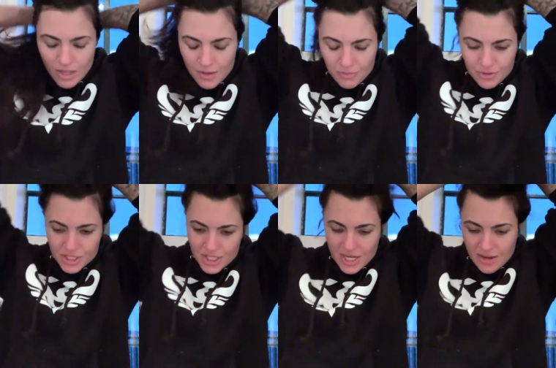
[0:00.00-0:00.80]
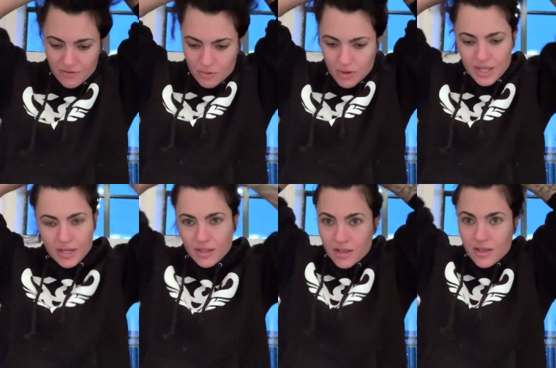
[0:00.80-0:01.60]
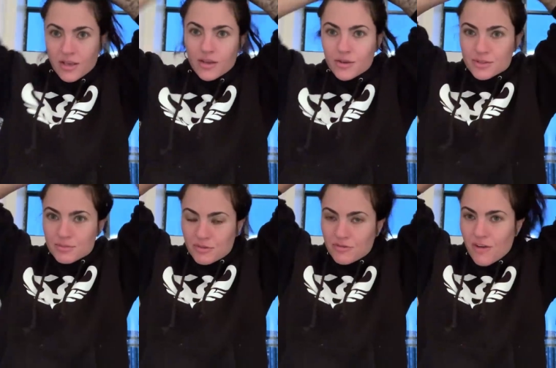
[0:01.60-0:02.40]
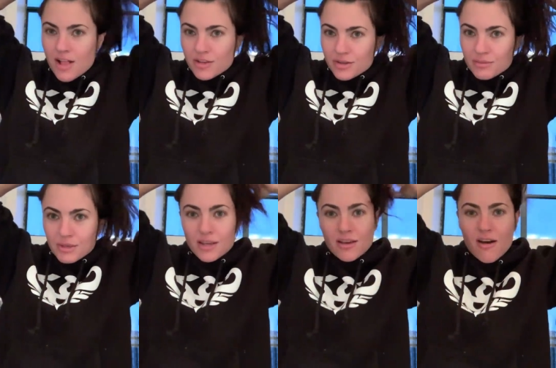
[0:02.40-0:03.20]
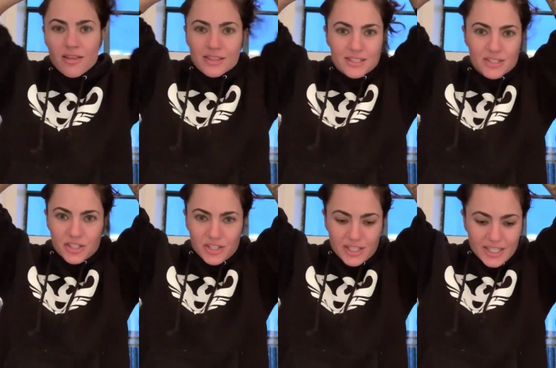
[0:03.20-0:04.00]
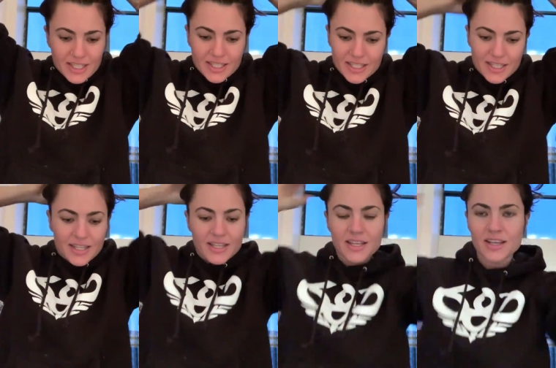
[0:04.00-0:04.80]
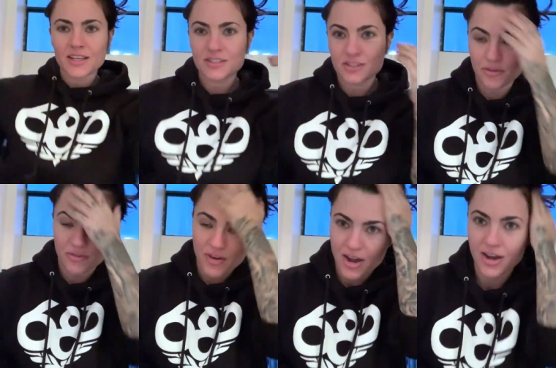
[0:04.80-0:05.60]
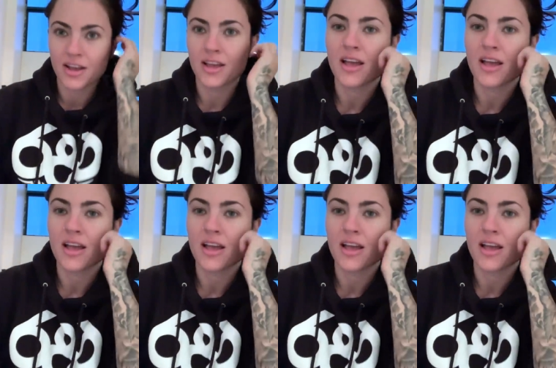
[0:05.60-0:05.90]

I appreciate everyone who's been following me on this journey so far.